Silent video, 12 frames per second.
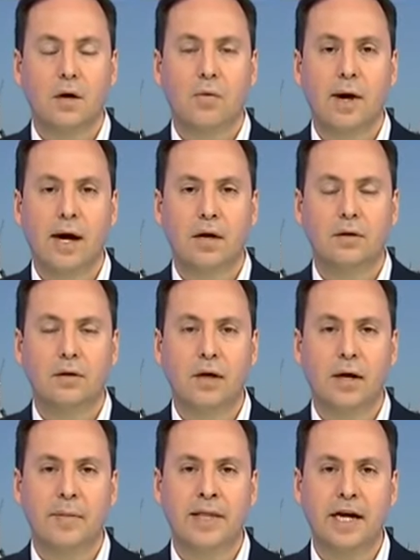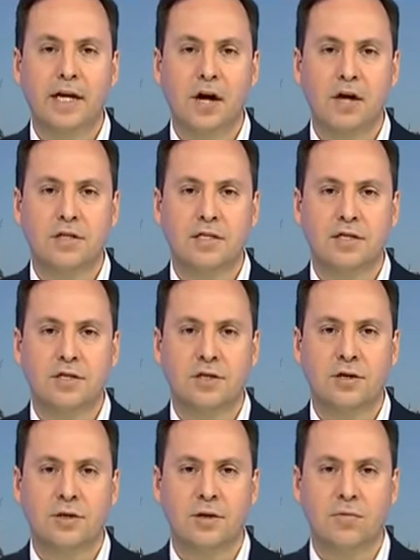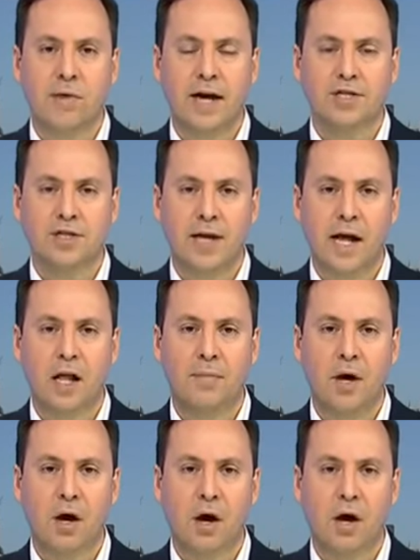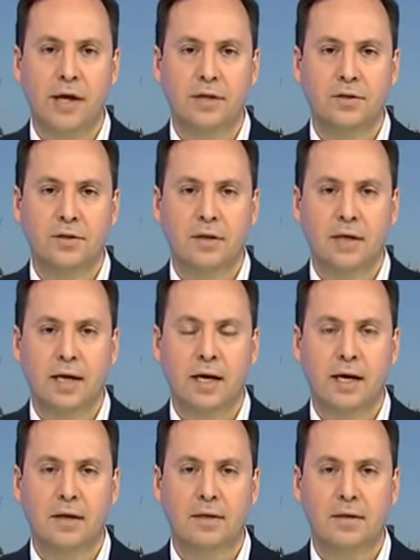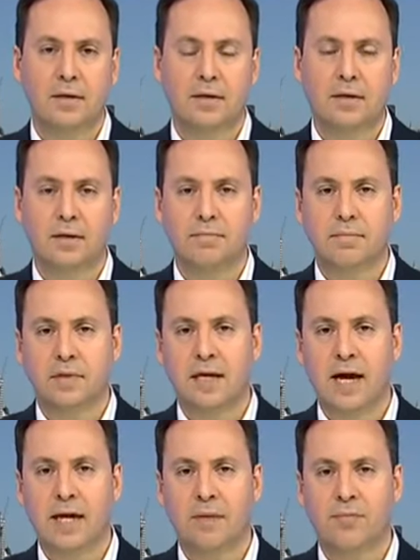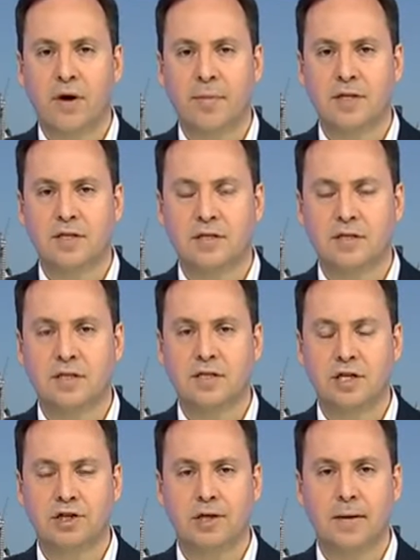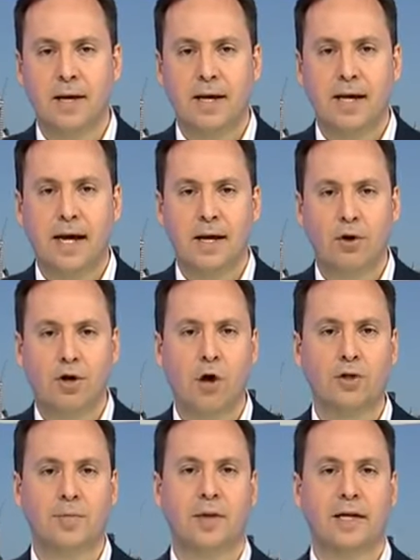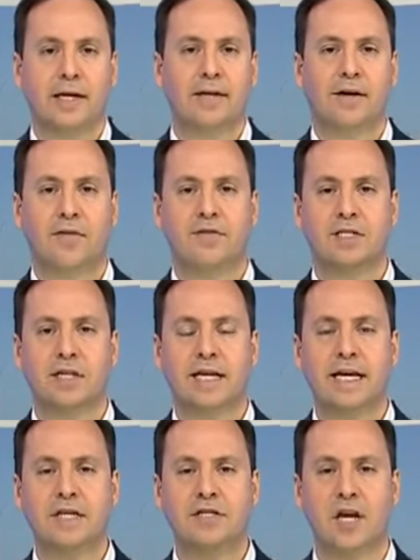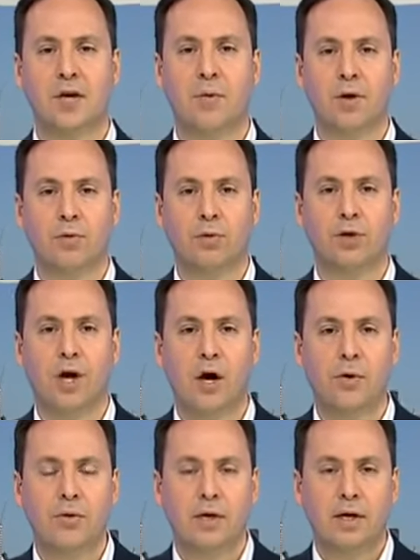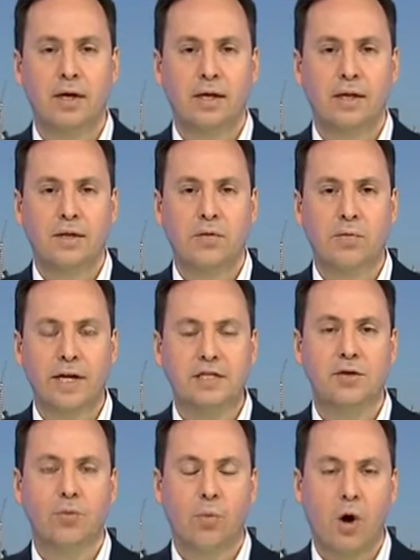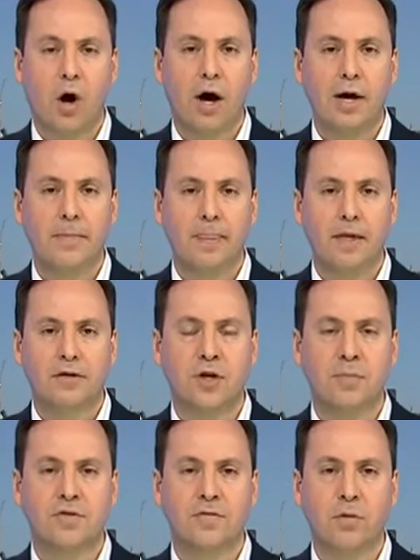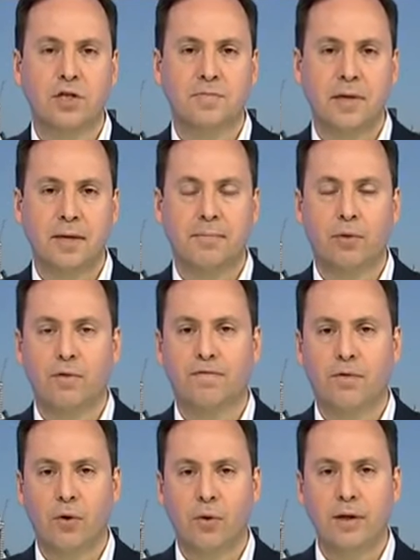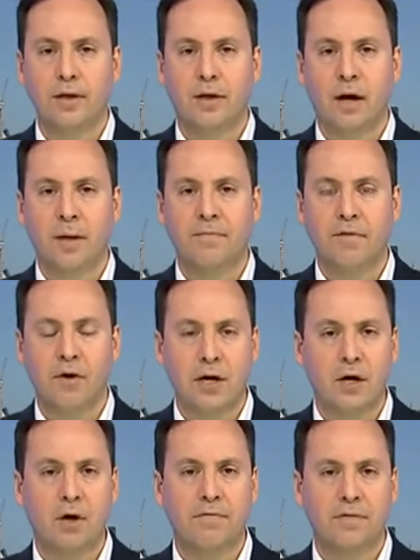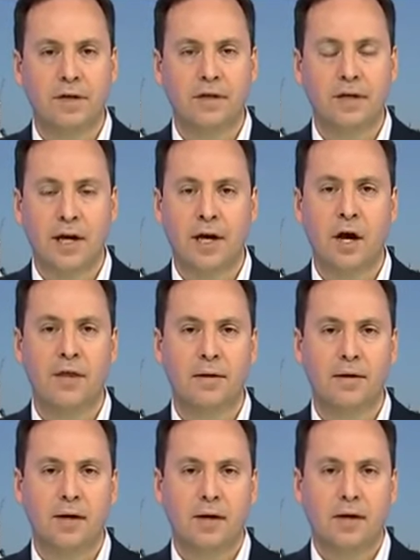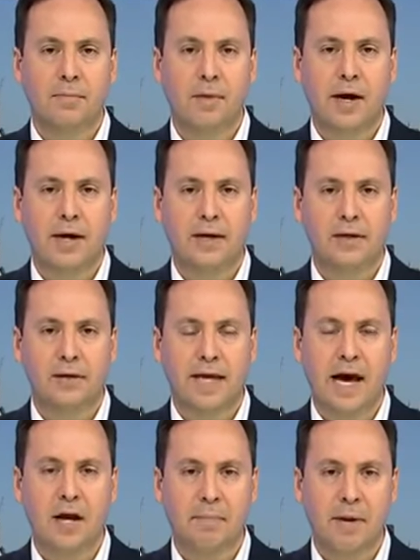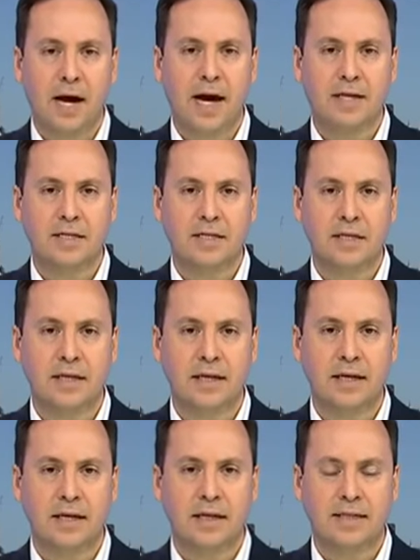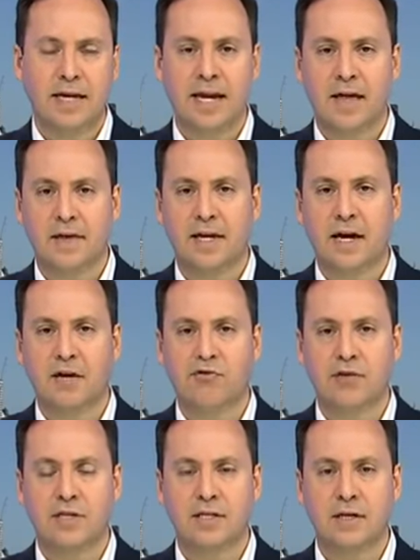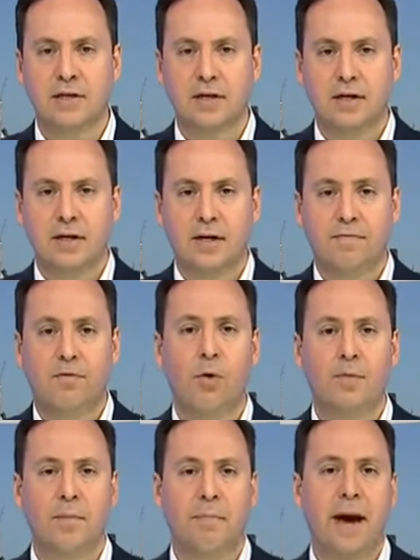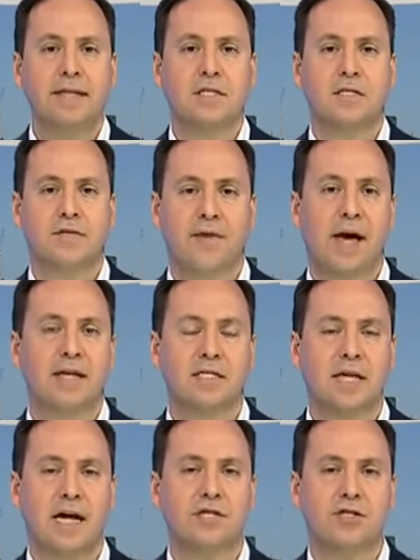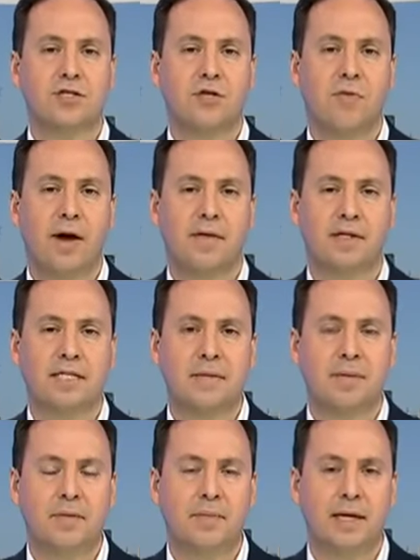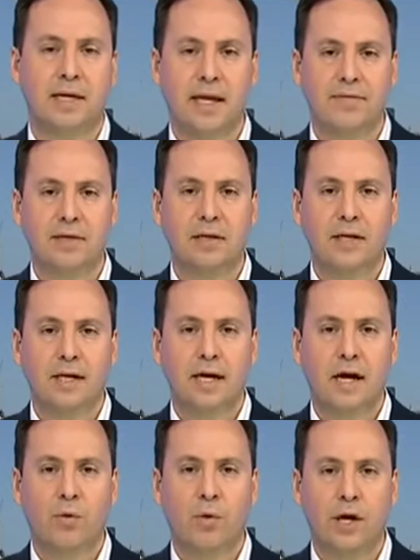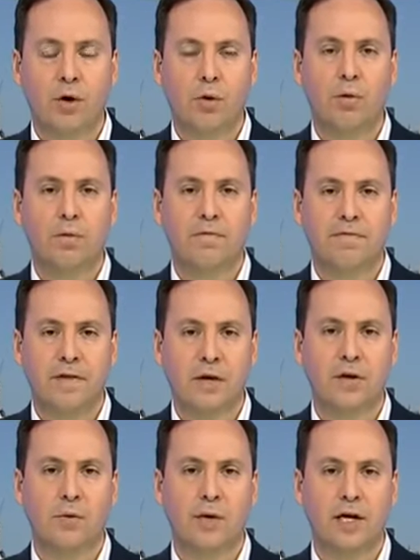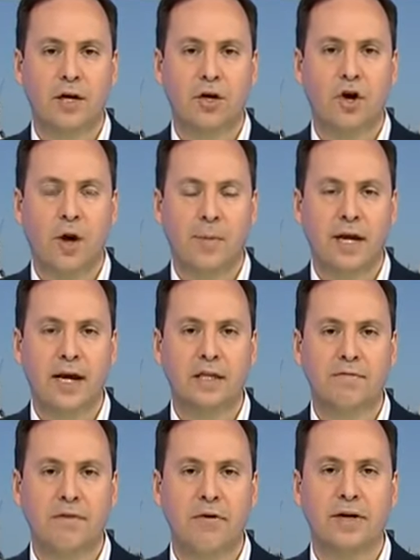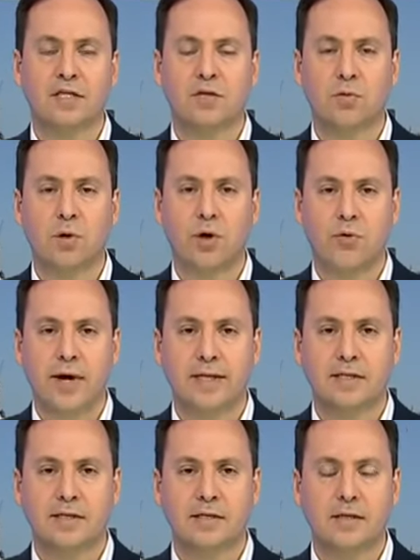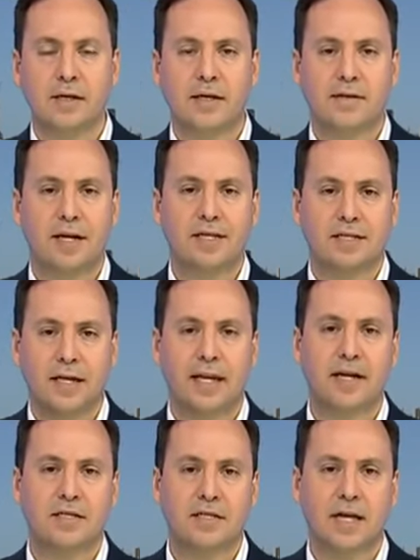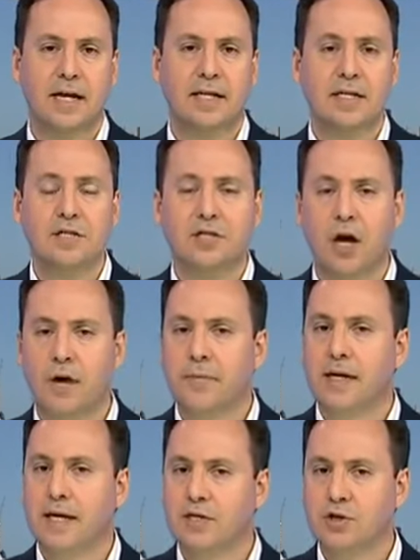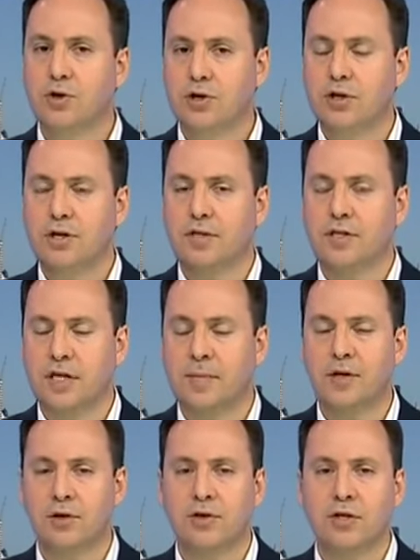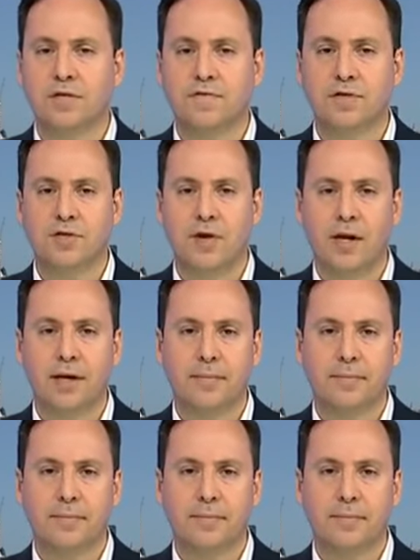Well, I mean, that goes into the rationale behind the Canadian Prime Minister's decision. Look, ultimately, obviously, he's the only one who will know the reason why. In terms of what's being put forward, I'm very confident, and I know that my counterparts in the 10 other countries that form the basis of our discussions around the TPP 11, we all feel that we can accommodate the various requests that are still outstanding. So it's good news. It's going to be good news for Australia.